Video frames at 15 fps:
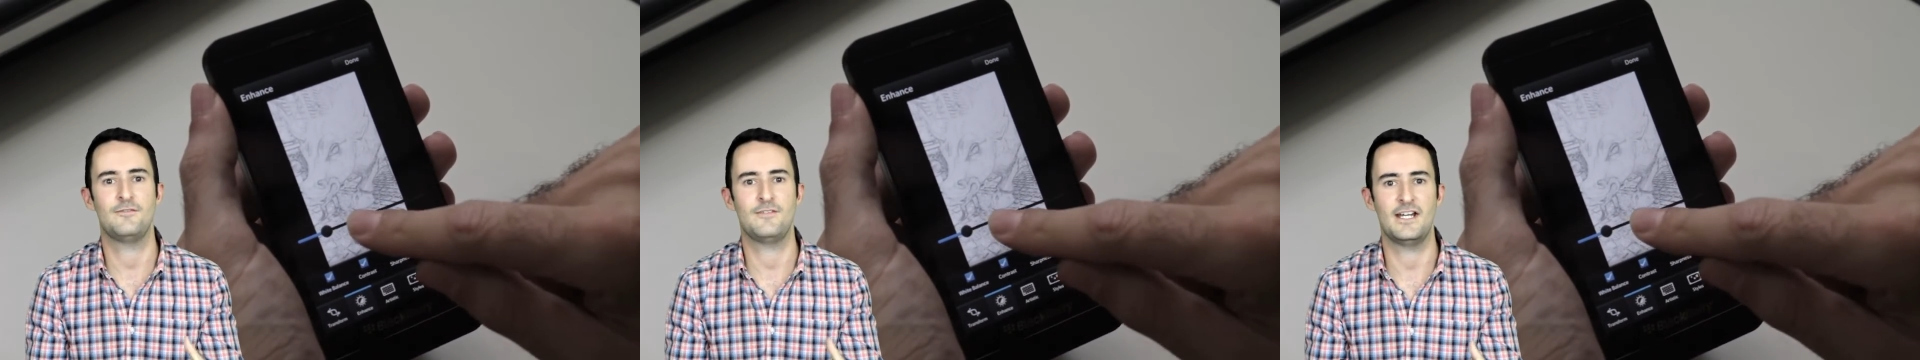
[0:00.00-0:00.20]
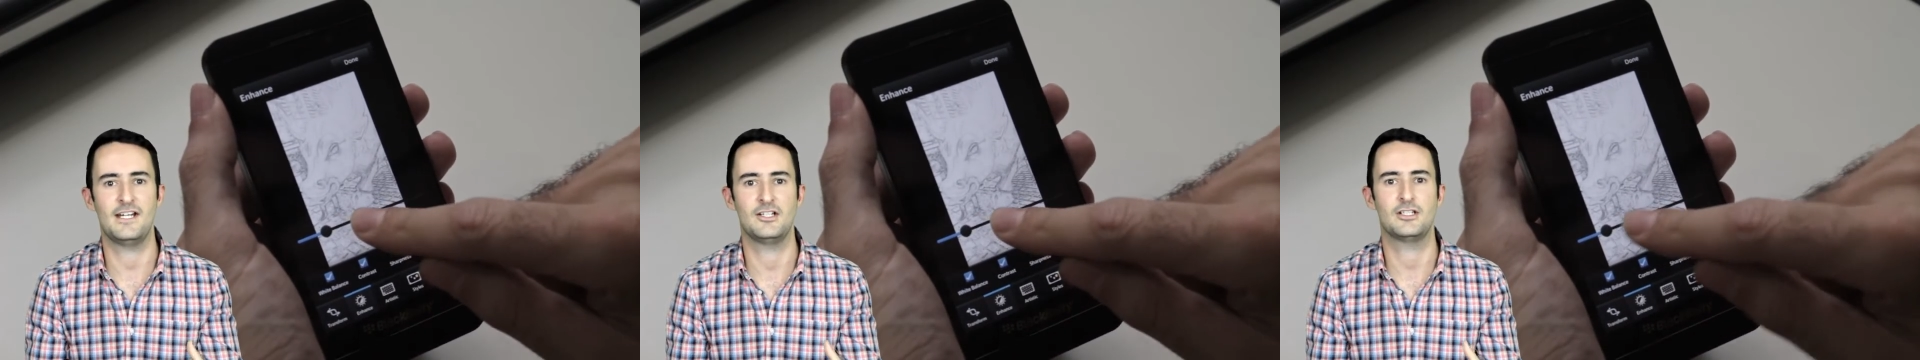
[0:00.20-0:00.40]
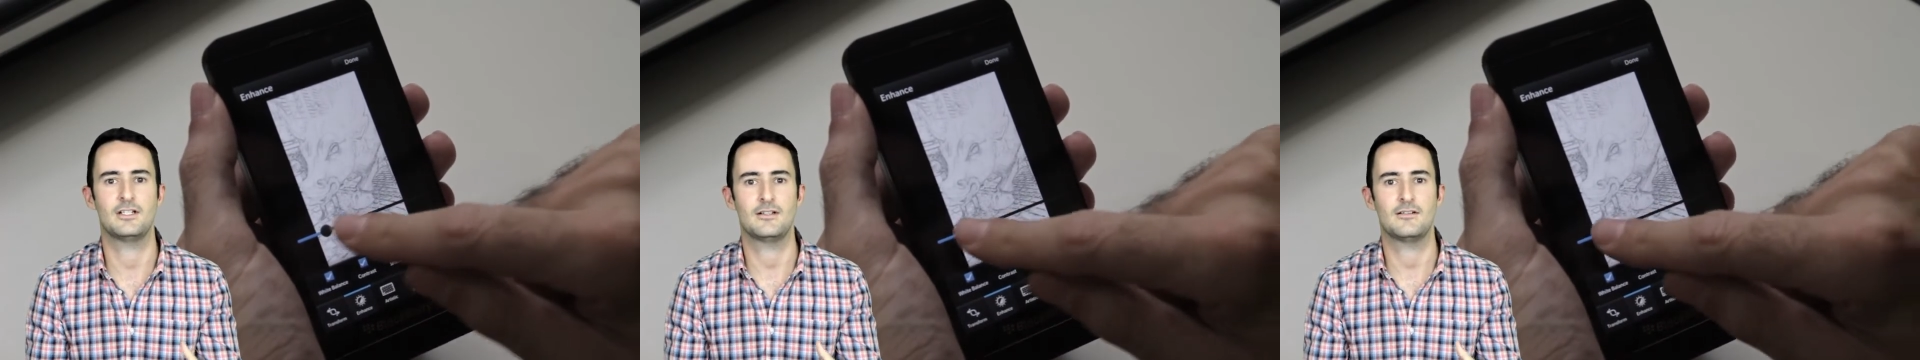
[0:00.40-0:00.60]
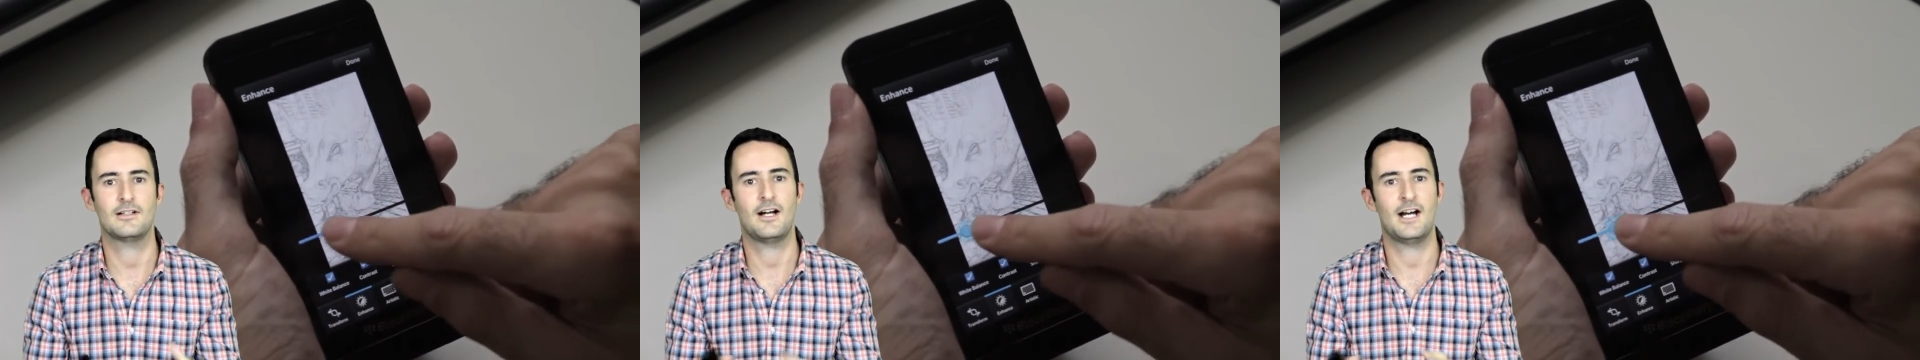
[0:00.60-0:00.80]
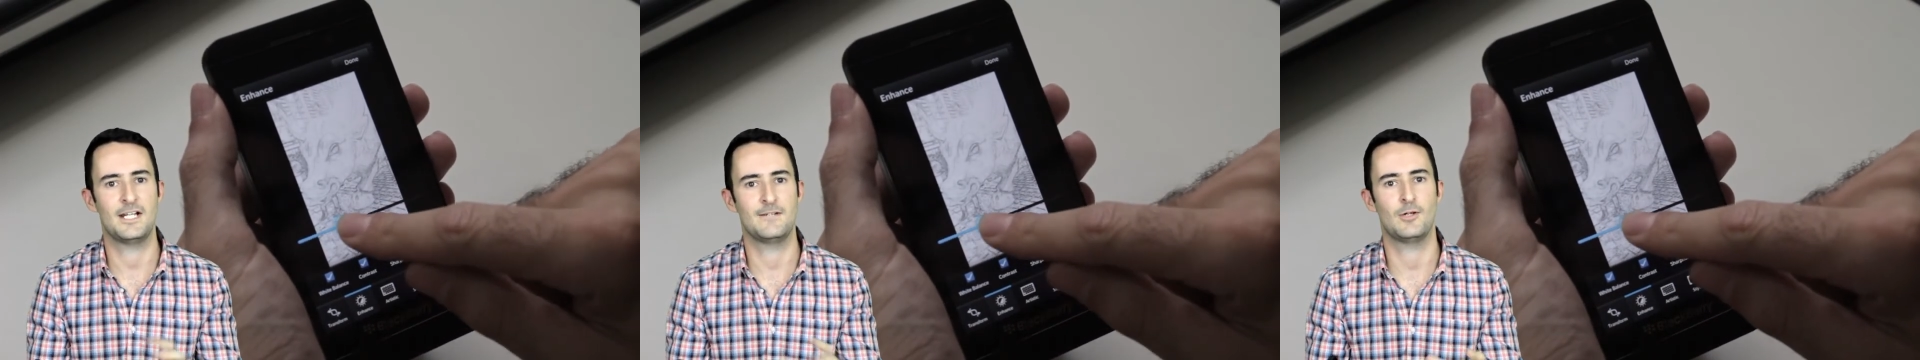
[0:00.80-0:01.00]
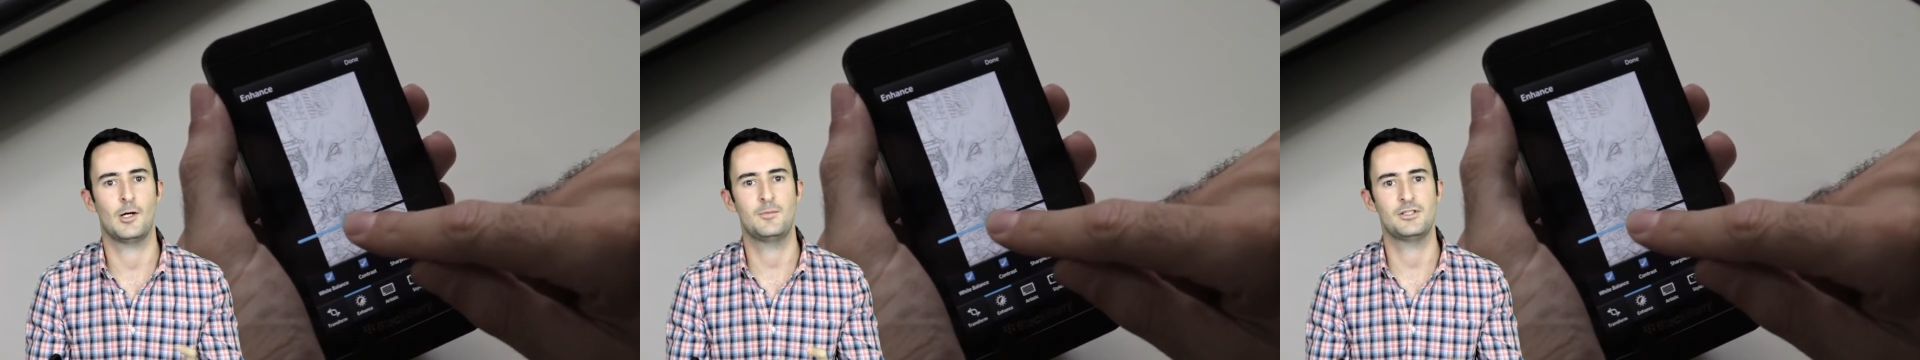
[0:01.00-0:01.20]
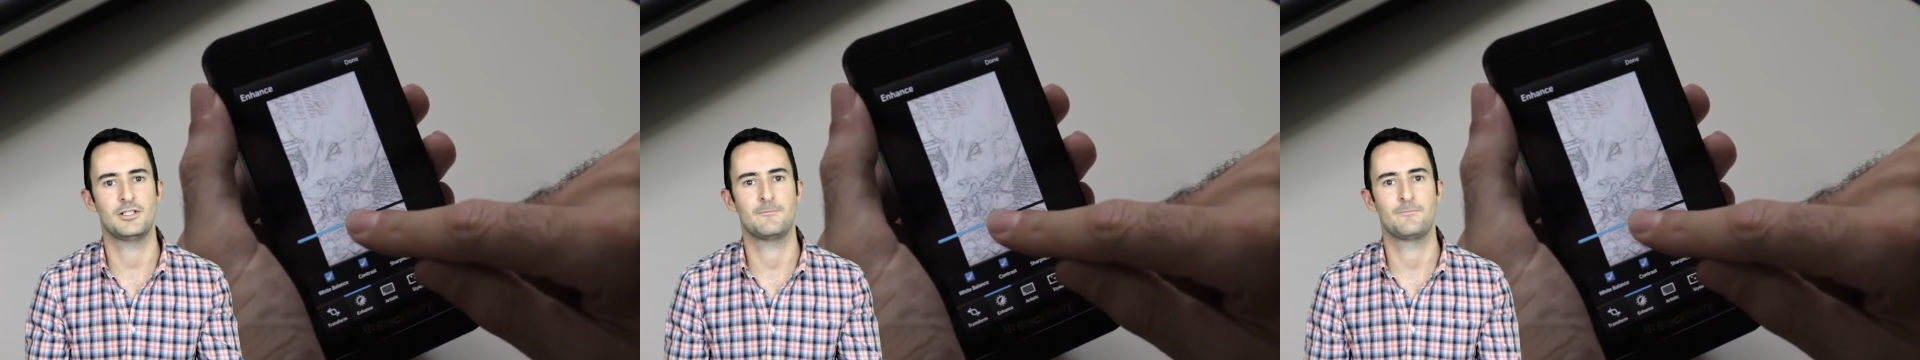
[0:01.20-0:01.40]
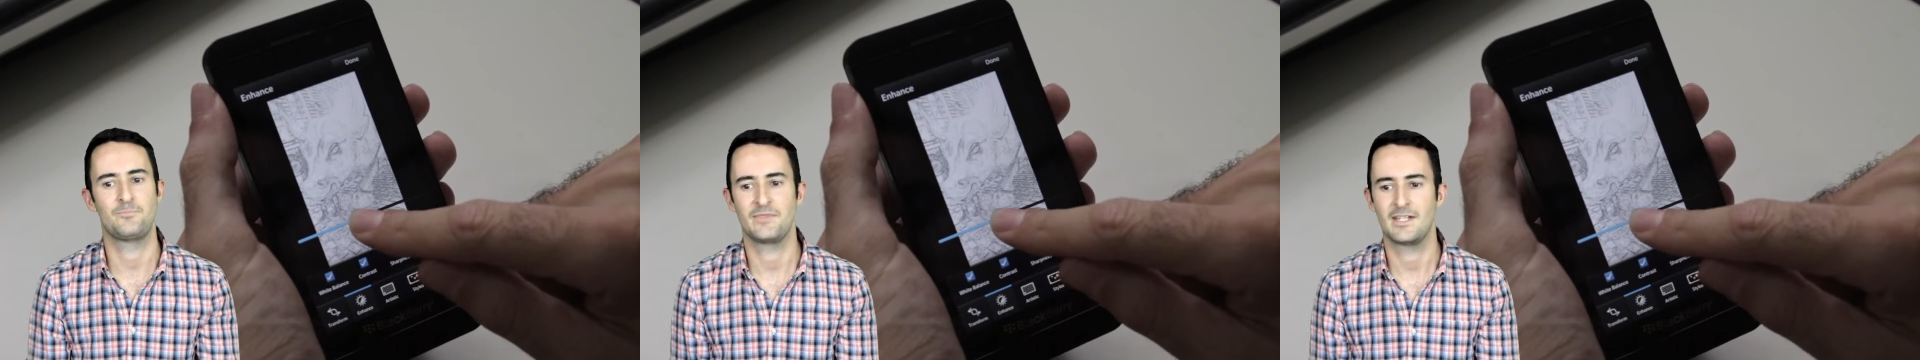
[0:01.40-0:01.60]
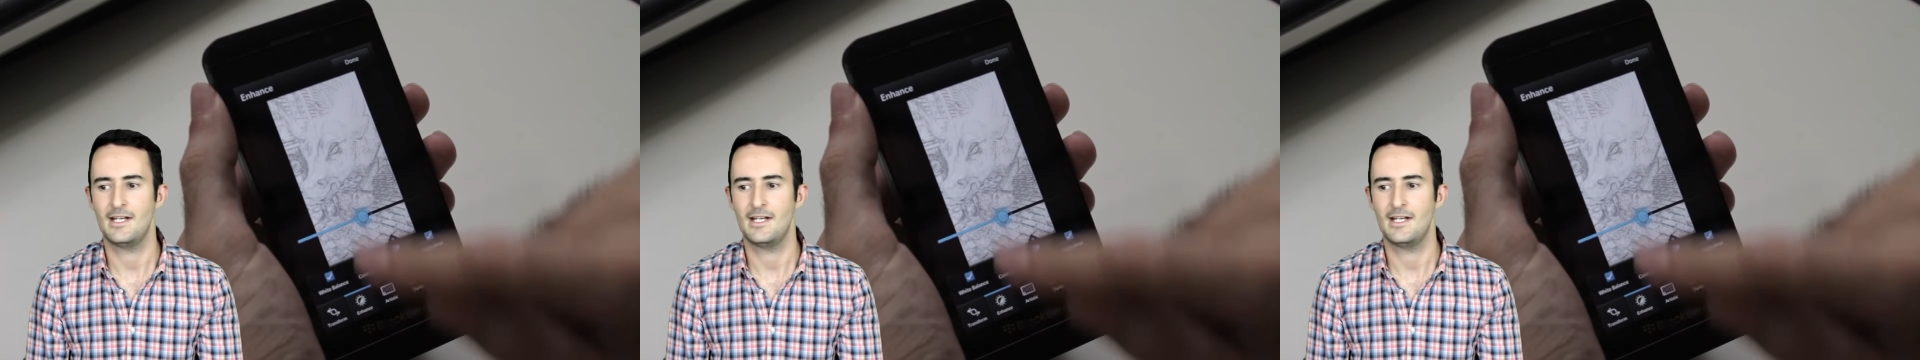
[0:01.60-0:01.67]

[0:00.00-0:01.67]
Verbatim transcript: veg kind of option.